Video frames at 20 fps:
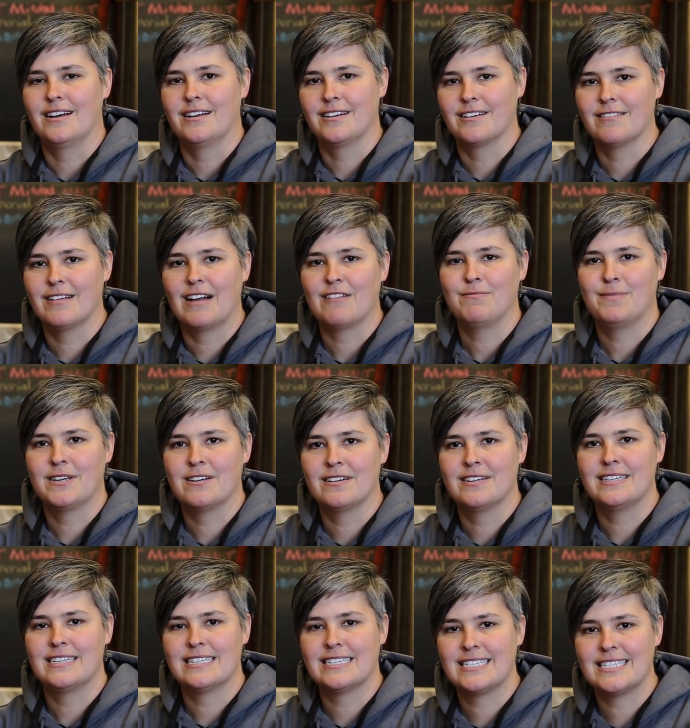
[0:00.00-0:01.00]
in craft beer
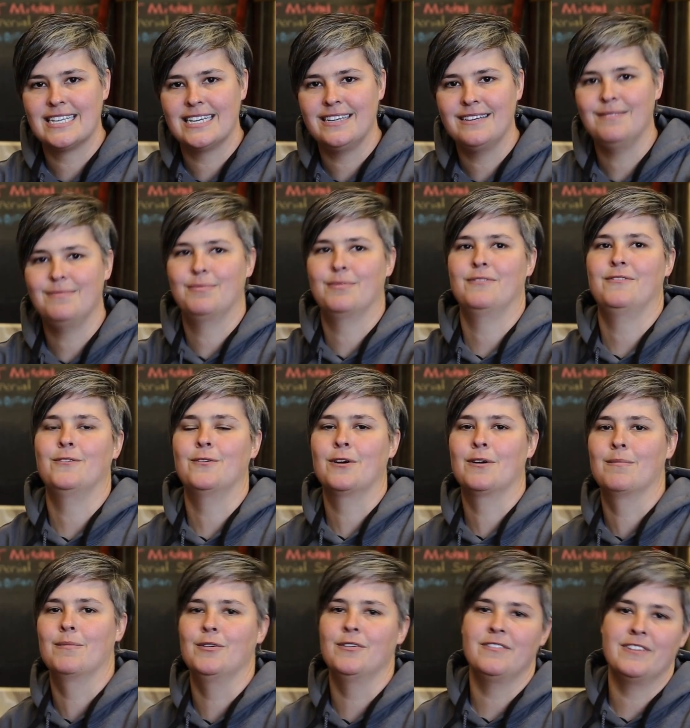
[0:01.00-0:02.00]
in D.C.
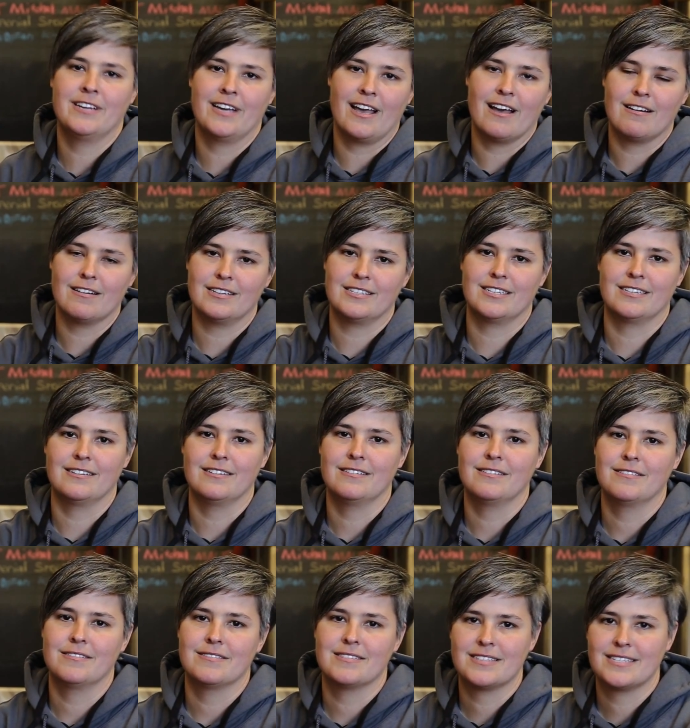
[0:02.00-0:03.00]
before moving out
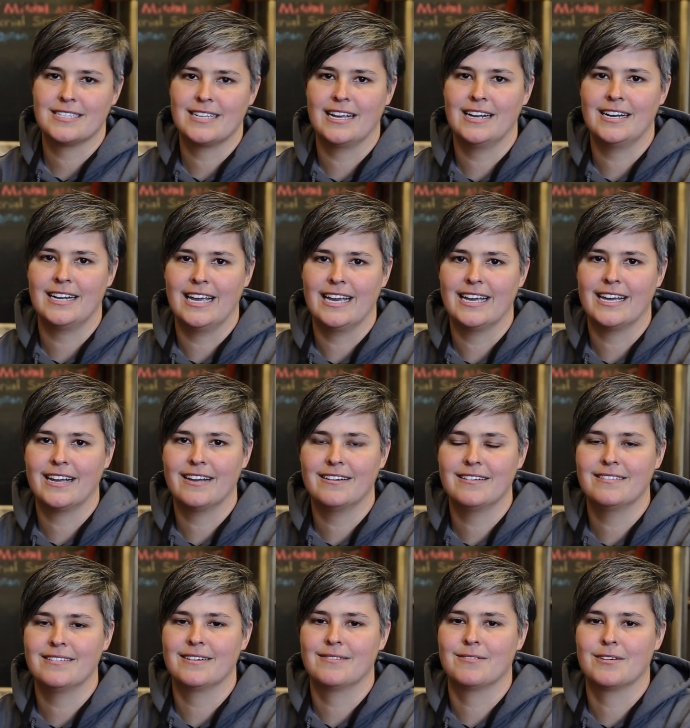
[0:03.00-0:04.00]
to San Diego
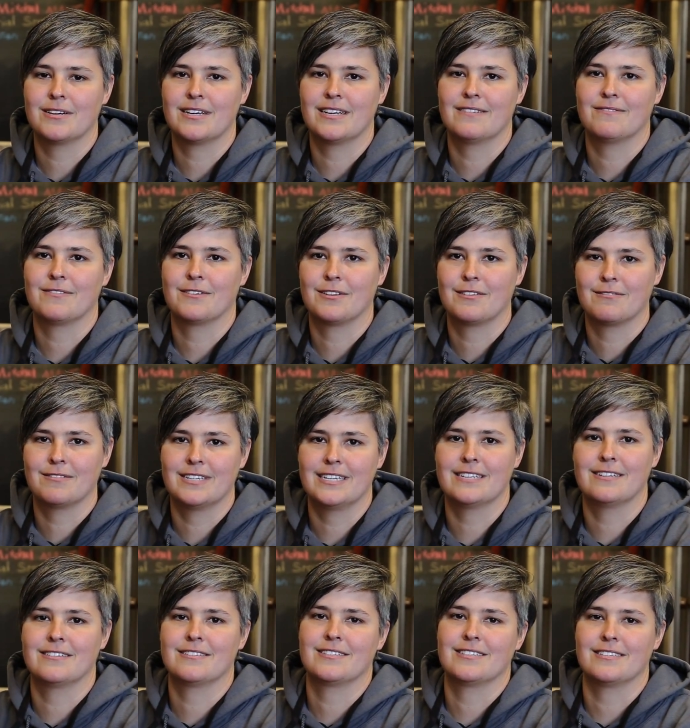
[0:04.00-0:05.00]
and working for 3
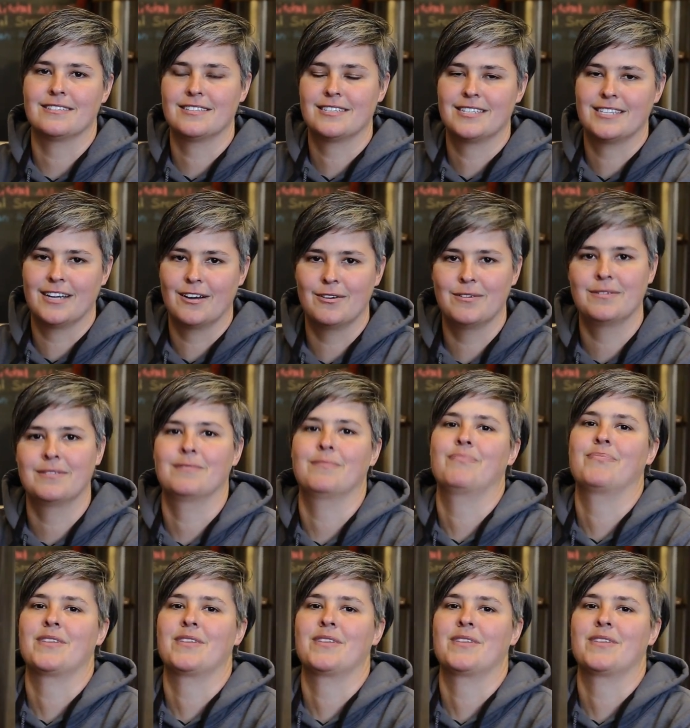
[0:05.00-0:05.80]
years at Stone.